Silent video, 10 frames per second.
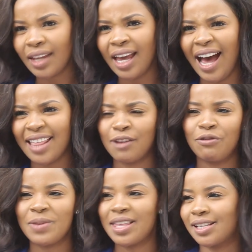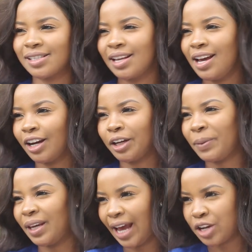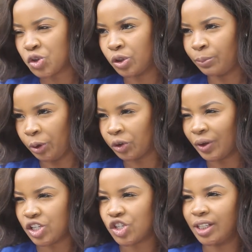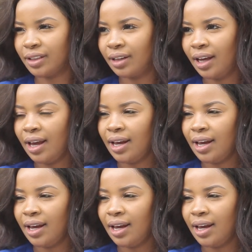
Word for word: I think for me that's going to be a natural progression.